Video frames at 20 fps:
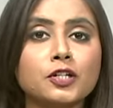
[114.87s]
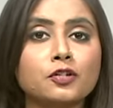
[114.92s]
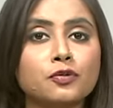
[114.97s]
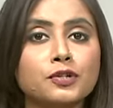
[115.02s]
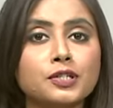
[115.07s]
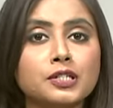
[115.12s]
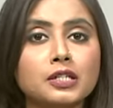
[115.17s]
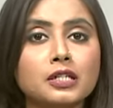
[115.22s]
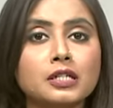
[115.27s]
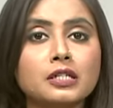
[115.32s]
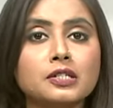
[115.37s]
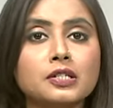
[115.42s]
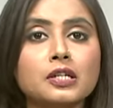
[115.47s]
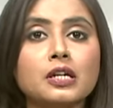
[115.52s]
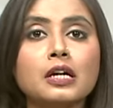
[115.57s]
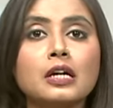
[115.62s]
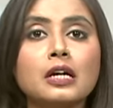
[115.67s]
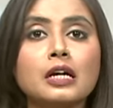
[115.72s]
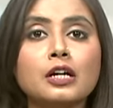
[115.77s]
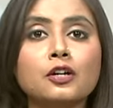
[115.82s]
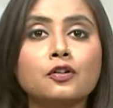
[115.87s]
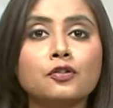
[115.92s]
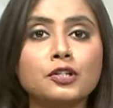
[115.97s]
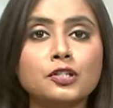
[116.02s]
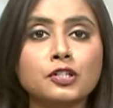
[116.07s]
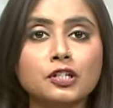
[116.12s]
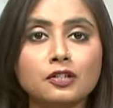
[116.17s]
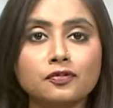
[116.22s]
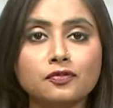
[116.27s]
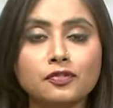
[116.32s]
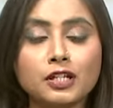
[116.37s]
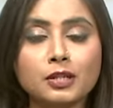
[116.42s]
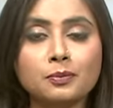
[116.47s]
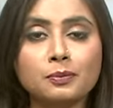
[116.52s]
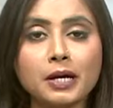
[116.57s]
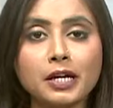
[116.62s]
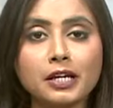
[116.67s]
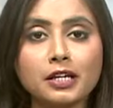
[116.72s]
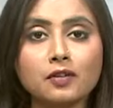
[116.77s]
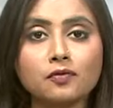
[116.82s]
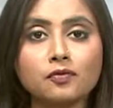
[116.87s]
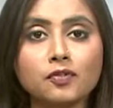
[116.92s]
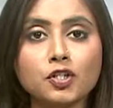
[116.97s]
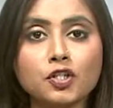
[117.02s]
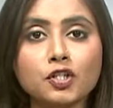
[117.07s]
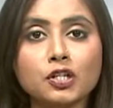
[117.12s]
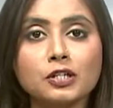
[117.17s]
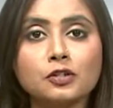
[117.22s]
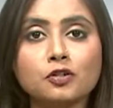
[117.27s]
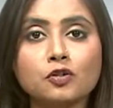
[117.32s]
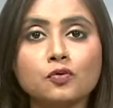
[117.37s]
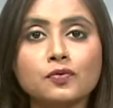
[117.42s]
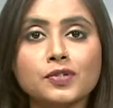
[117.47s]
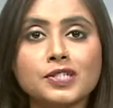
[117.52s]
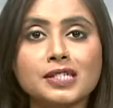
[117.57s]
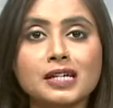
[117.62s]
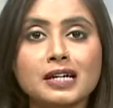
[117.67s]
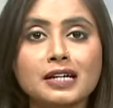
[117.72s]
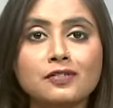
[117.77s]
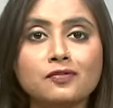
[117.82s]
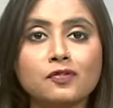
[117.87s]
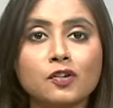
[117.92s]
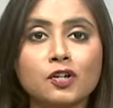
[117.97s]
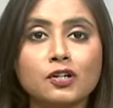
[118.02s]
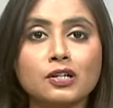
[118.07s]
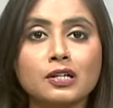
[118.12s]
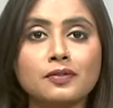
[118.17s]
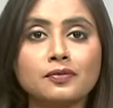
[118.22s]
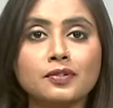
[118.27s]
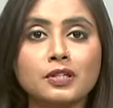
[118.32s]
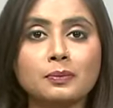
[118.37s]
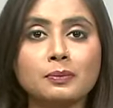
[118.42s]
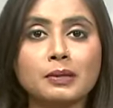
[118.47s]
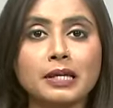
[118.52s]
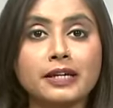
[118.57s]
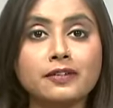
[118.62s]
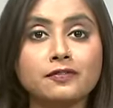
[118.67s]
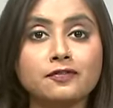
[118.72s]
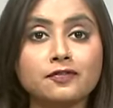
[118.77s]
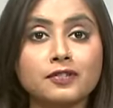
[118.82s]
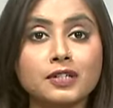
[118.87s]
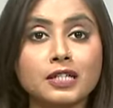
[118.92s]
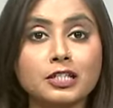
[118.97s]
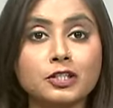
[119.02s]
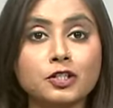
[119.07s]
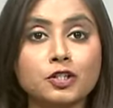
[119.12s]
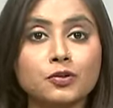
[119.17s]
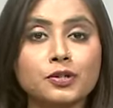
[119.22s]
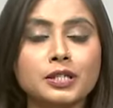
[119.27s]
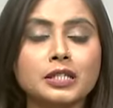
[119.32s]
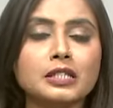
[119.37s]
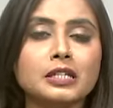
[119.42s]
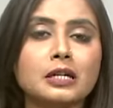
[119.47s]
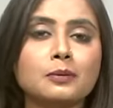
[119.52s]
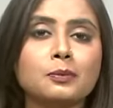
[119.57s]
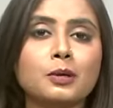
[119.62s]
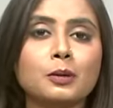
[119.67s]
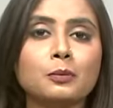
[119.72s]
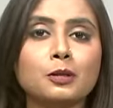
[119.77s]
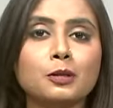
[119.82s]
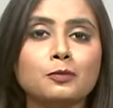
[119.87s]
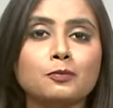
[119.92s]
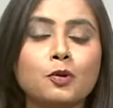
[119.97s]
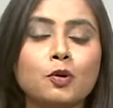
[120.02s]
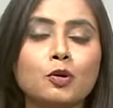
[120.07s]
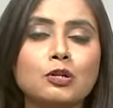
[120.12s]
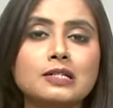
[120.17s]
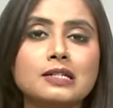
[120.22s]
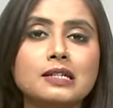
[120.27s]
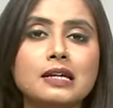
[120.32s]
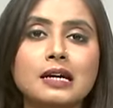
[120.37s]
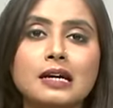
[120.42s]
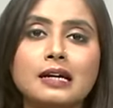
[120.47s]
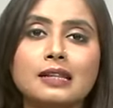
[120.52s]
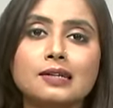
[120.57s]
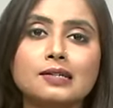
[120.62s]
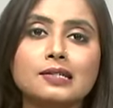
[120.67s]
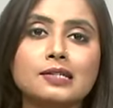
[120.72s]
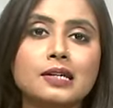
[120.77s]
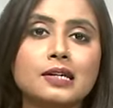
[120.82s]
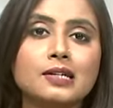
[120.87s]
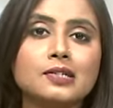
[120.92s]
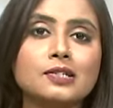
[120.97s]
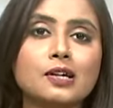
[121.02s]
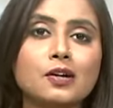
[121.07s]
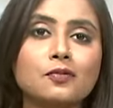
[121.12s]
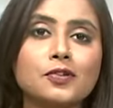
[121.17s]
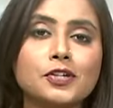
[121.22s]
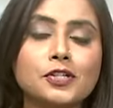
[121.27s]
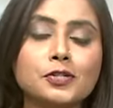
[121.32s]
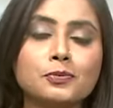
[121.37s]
critics, critical feedback and vigilant oversight for a level playing field during the upcoming polls. The states are West